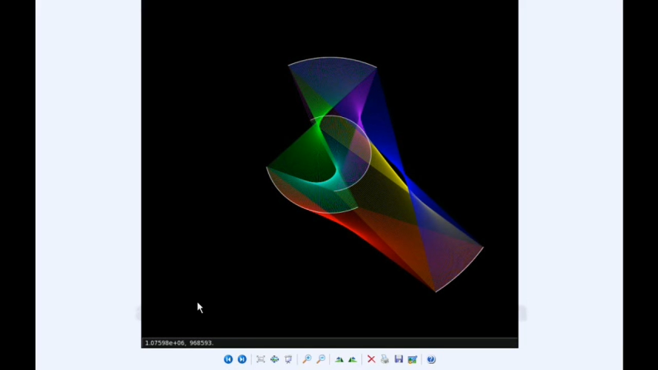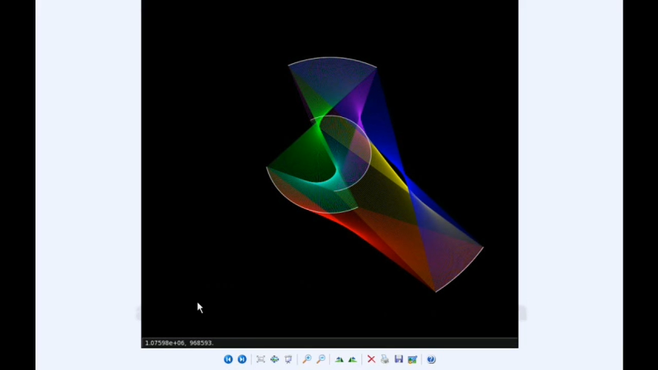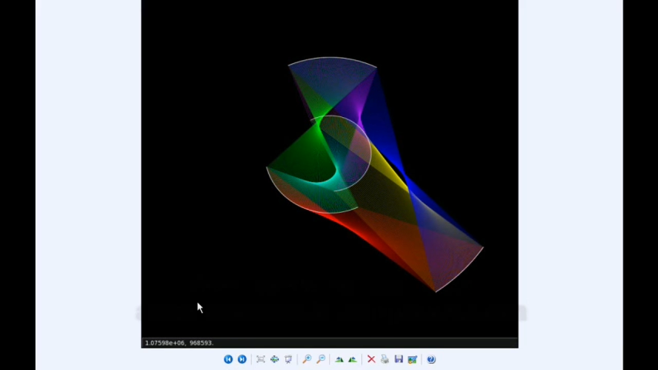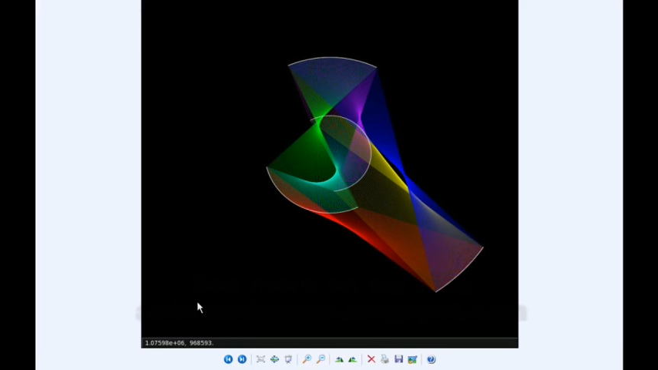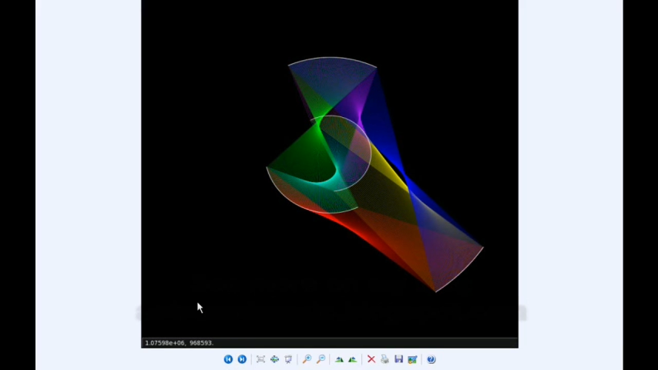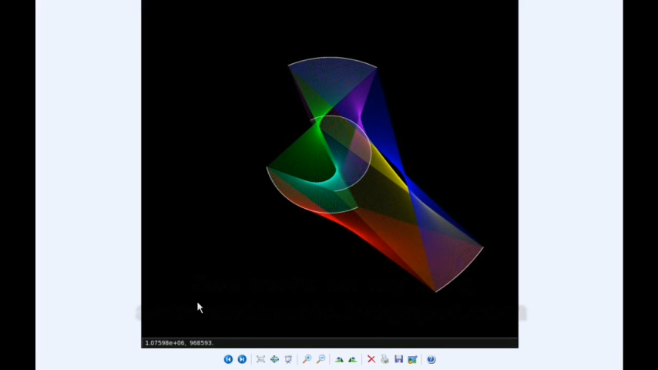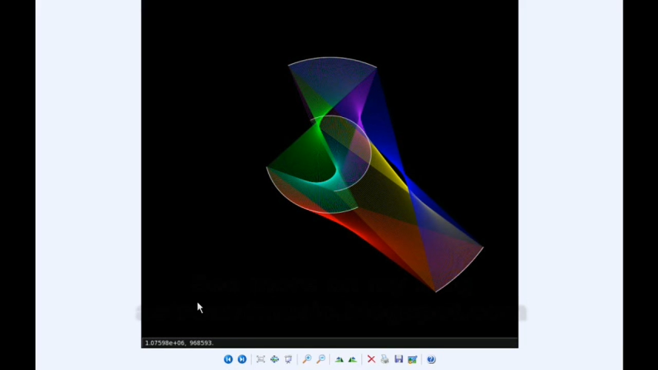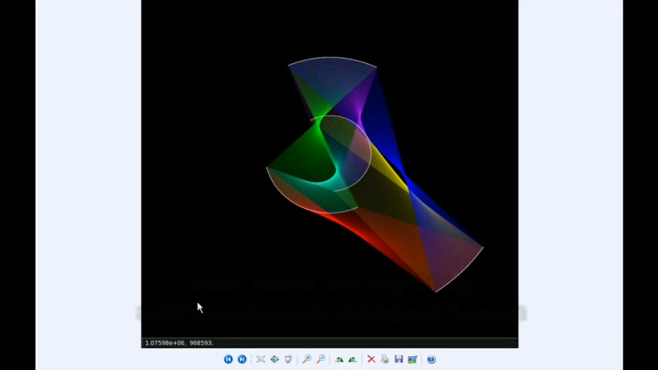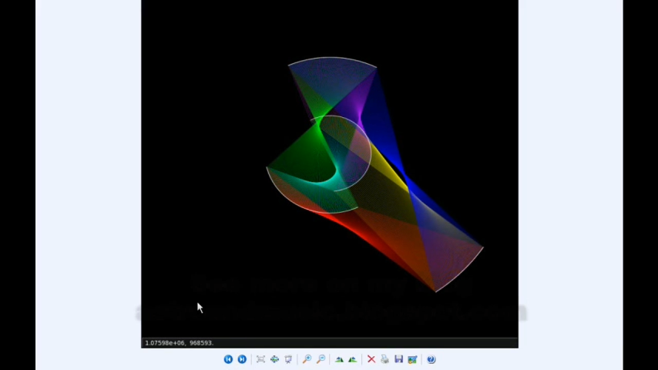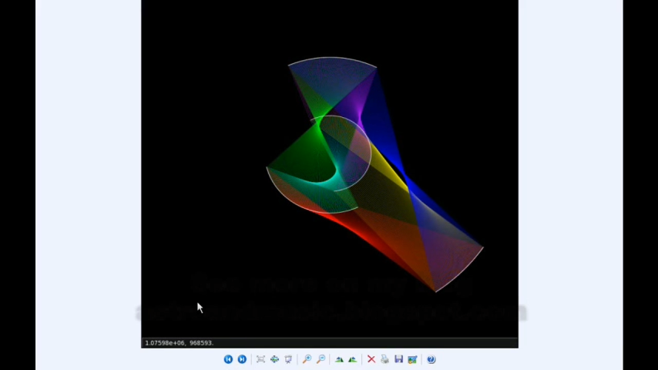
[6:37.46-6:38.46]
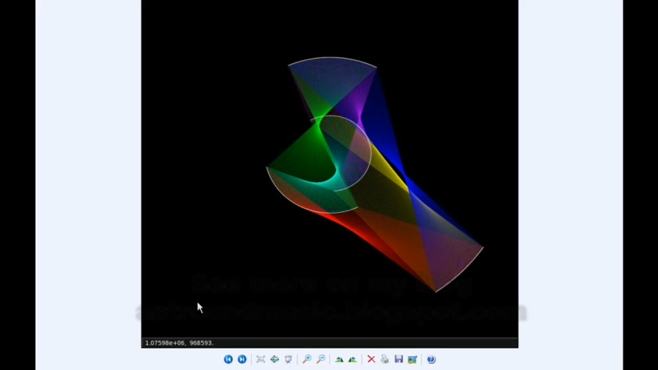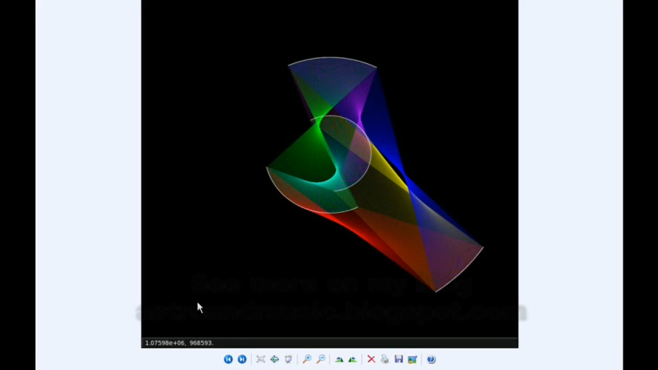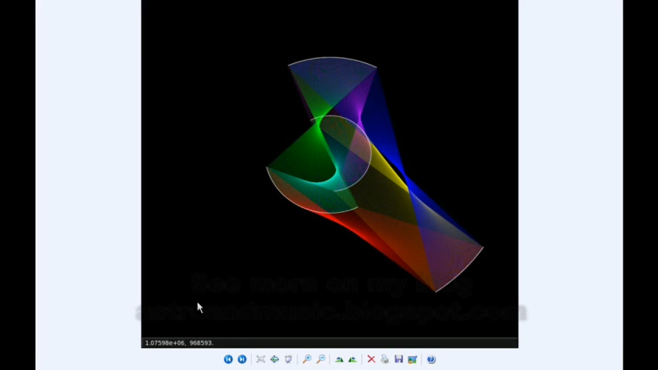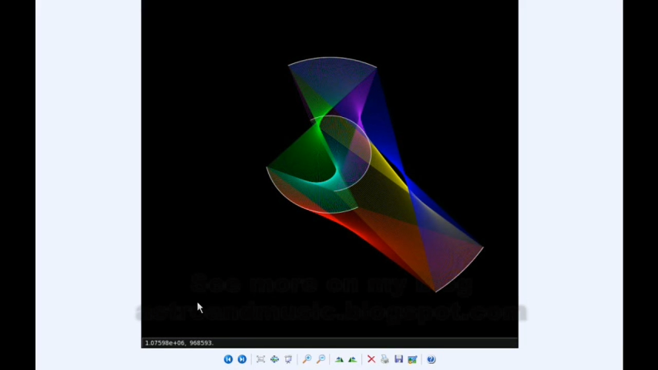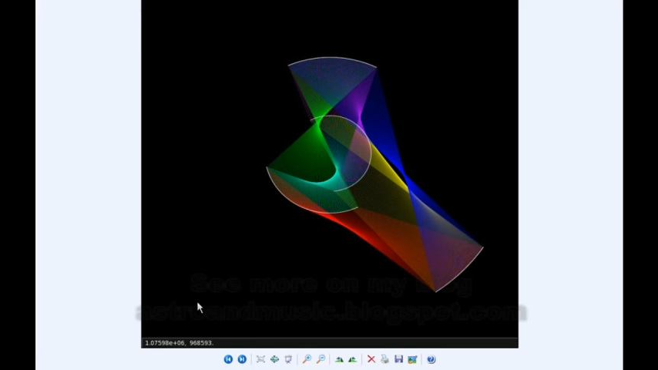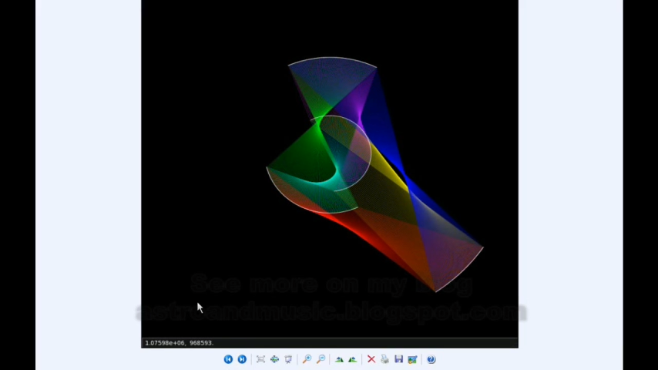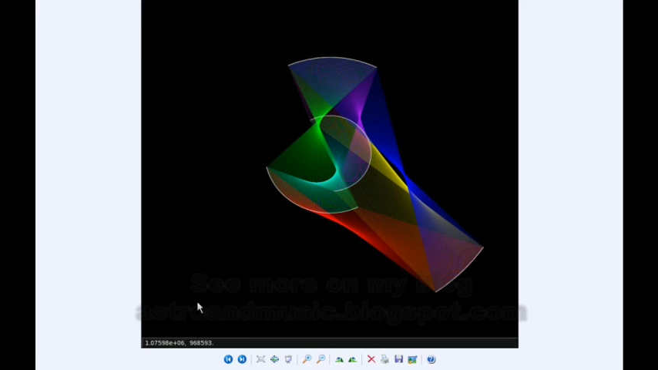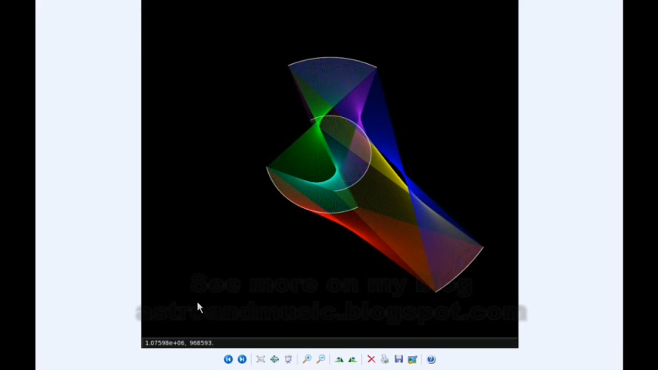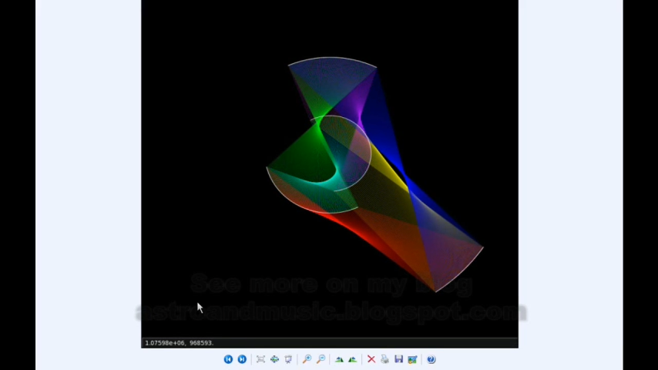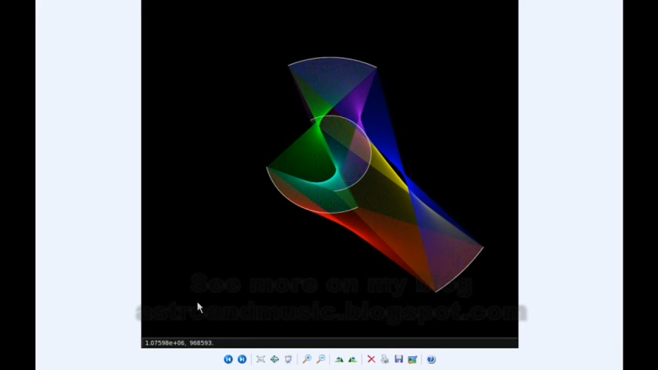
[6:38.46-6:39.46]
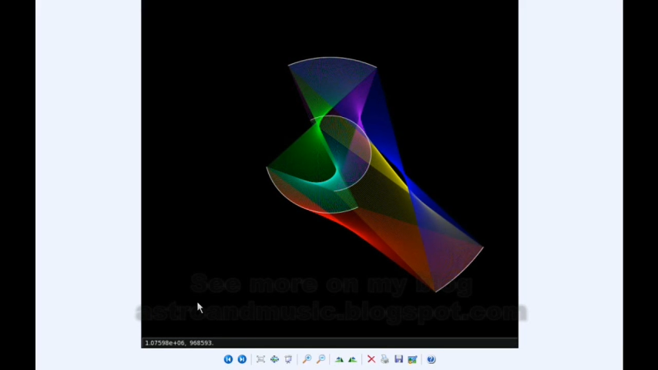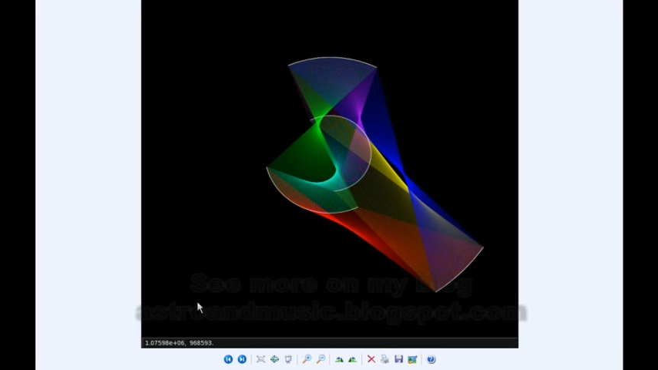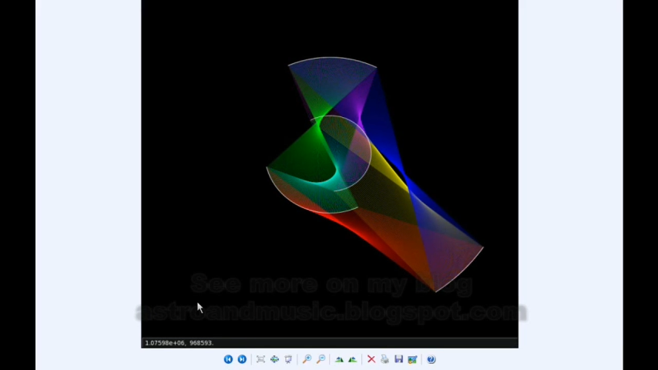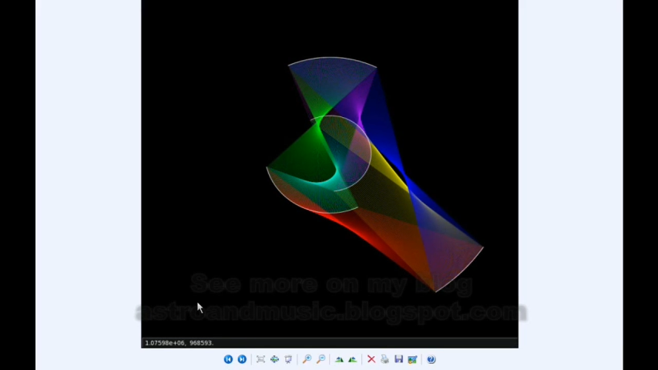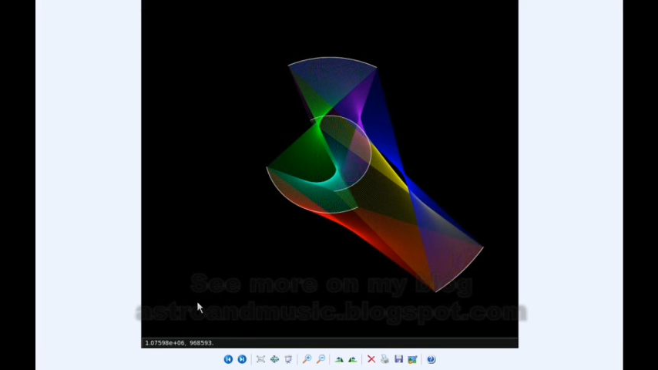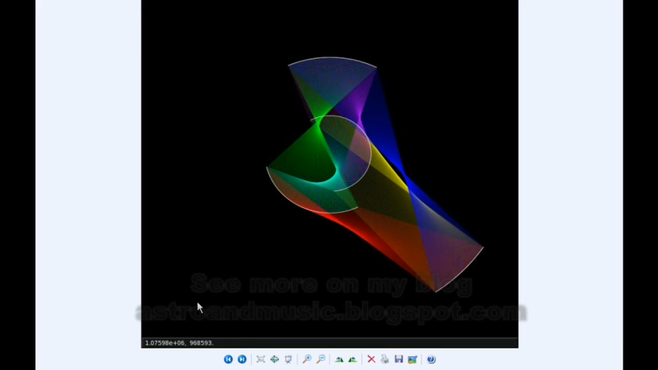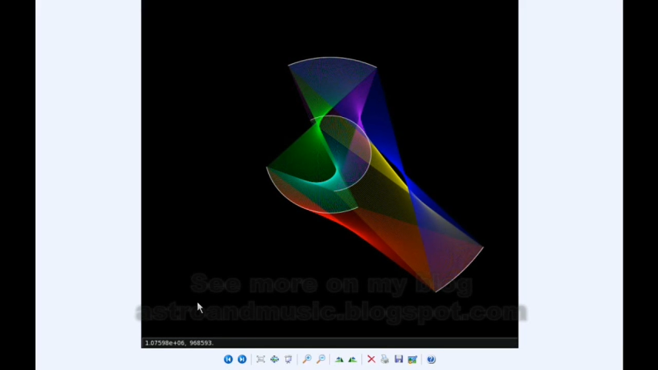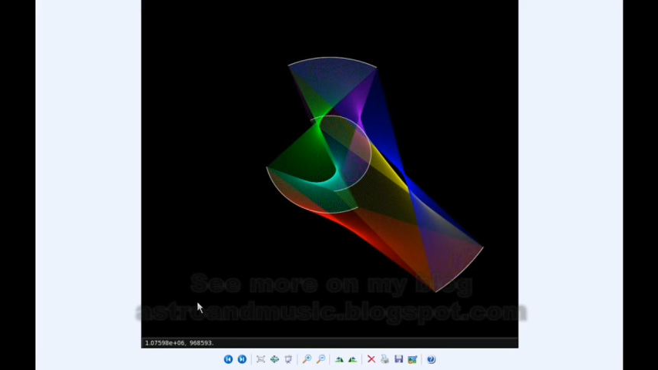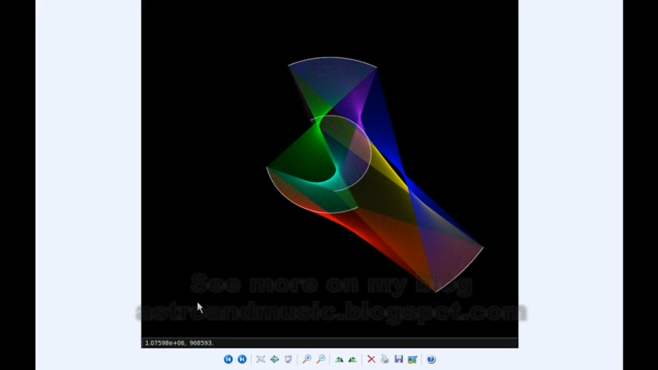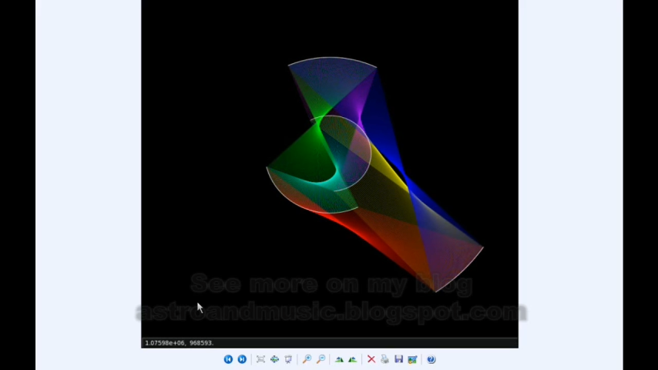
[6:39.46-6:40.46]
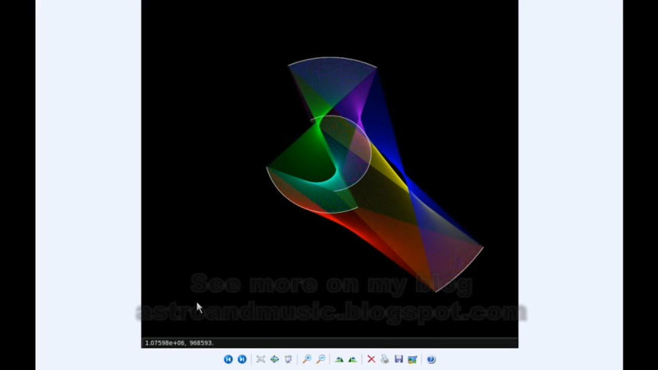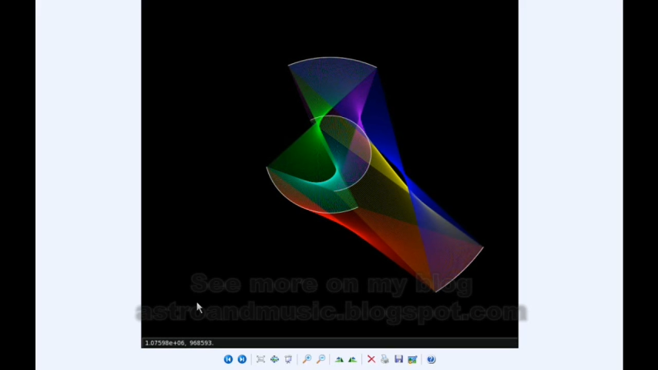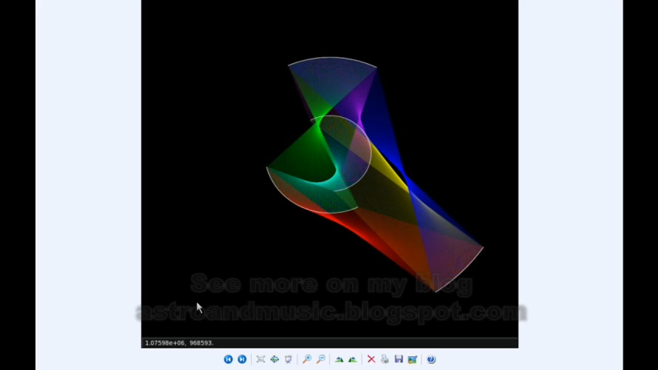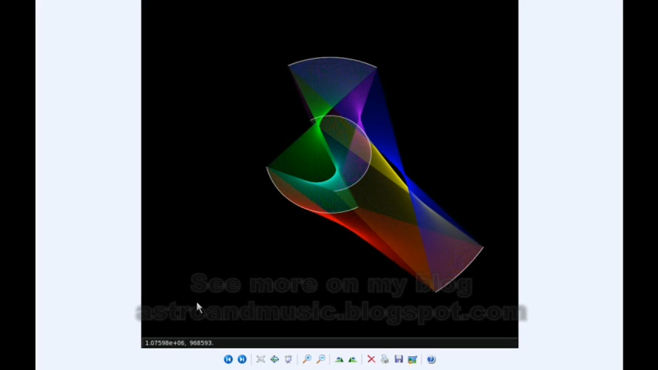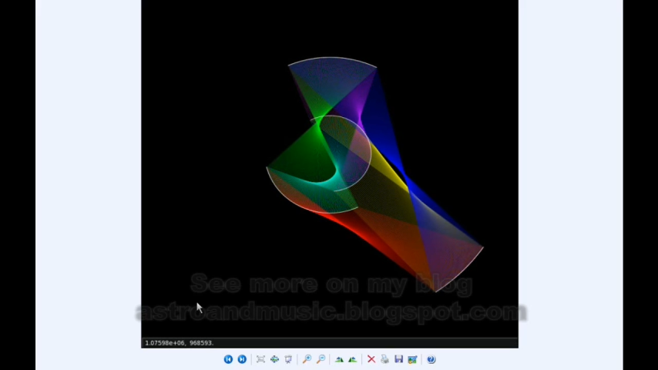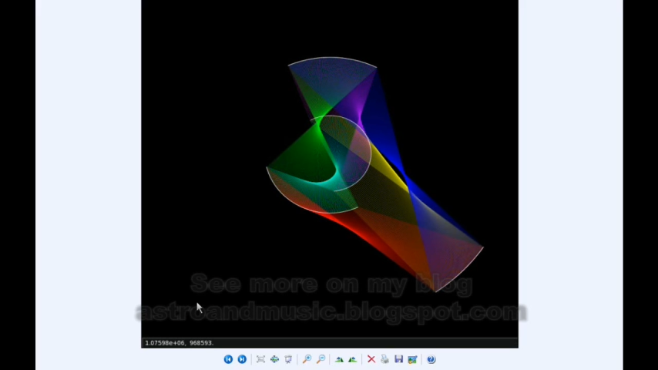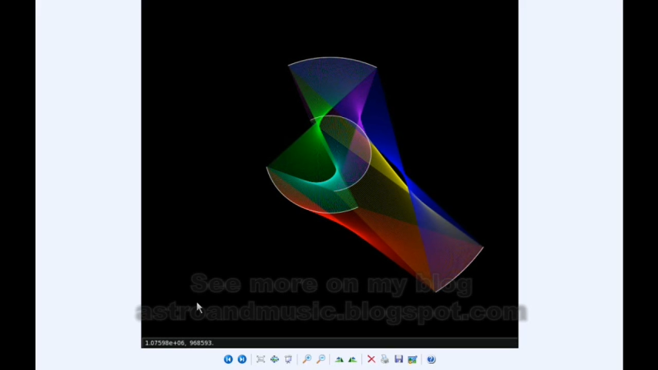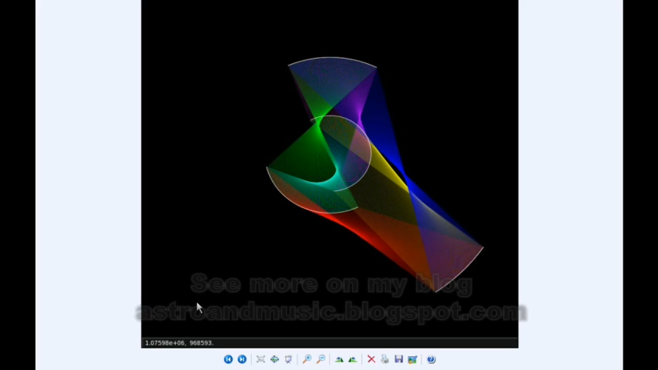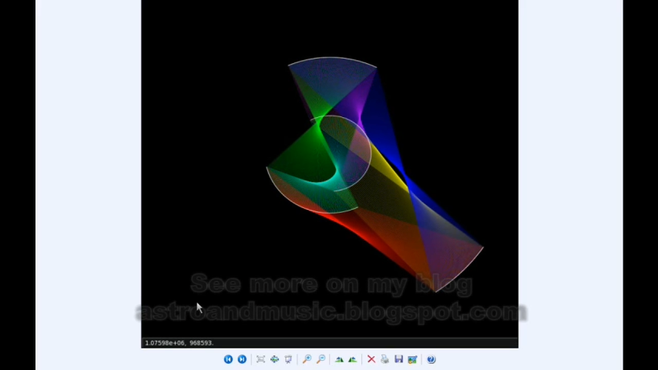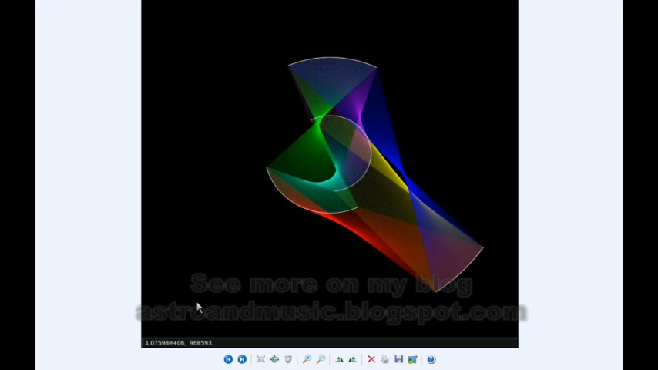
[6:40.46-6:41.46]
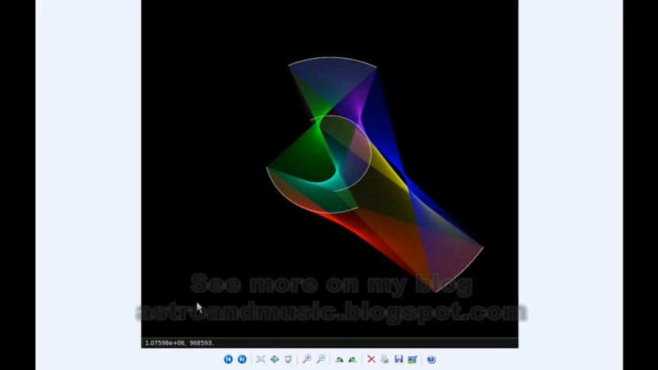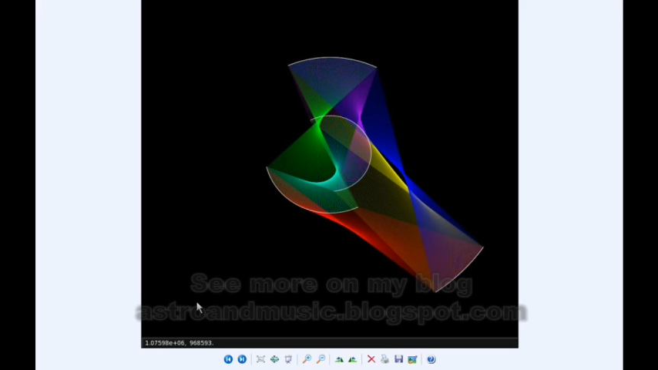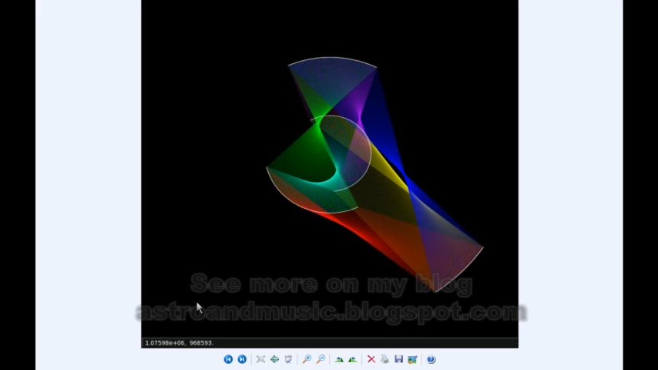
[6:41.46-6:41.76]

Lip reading: No face is visible, so there are no lips to read.